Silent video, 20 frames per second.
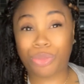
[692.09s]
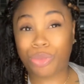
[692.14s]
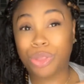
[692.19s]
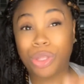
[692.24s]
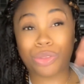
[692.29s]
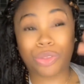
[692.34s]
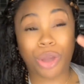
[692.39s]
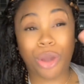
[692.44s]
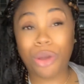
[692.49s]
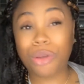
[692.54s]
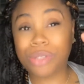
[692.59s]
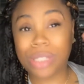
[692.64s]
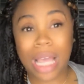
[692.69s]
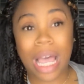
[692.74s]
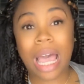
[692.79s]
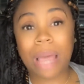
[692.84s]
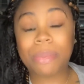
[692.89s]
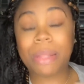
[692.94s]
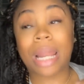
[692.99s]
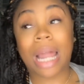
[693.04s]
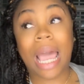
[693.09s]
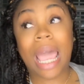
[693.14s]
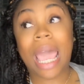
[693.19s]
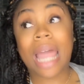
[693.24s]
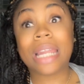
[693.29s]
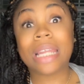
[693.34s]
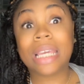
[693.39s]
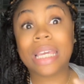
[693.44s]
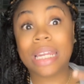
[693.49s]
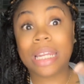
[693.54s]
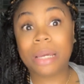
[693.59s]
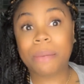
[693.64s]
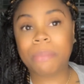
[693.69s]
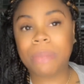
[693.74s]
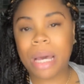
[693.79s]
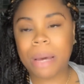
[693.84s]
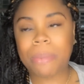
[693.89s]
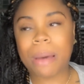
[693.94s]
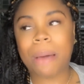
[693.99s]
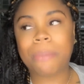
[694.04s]
the 3rd time that I had to hit him
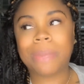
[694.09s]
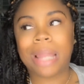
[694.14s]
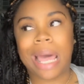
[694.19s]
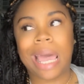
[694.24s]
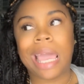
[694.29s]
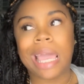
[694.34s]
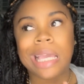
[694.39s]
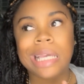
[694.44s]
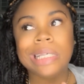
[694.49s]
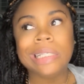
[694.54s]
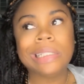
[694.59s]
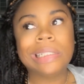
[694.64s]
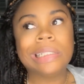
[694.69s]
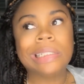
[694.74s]
up, I'm like,